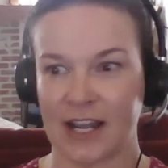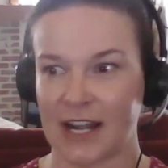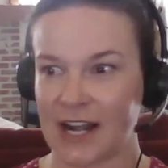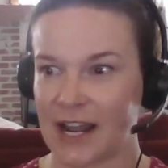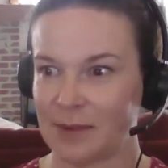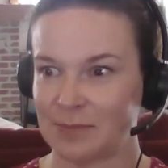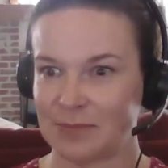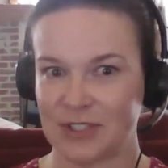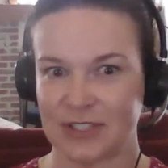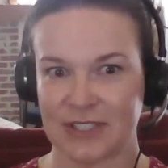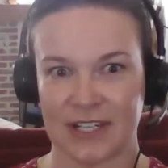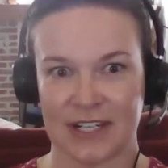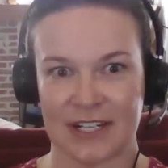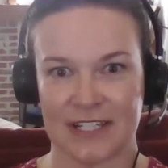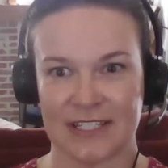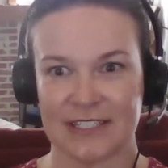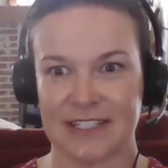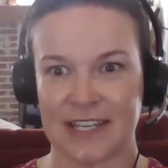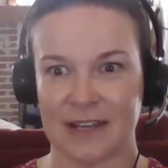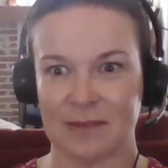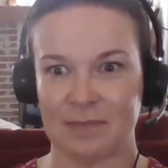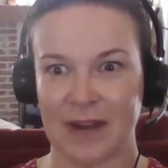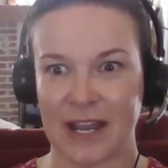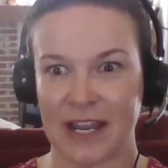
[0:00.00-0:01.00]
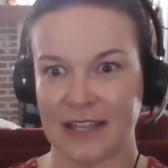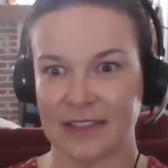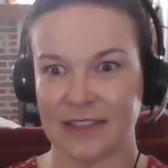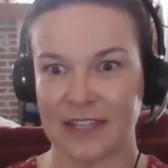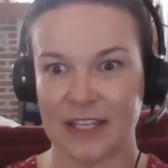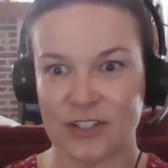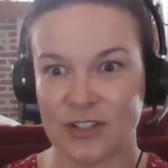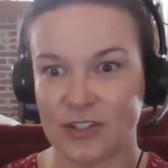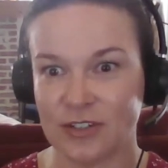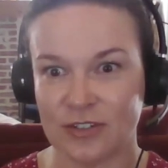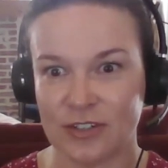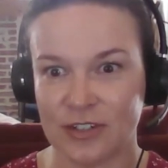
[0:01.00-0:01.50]
and I'm just going to stand by and
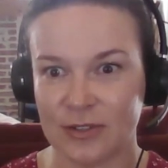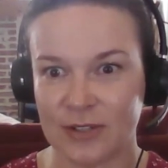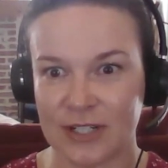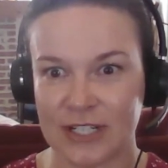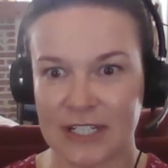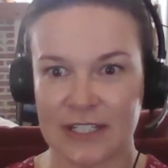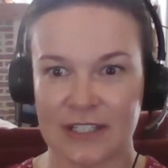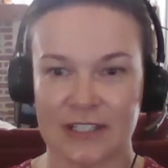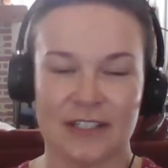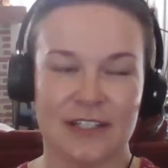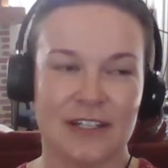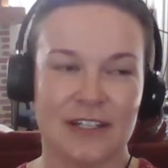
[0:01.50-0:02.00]
let you do it.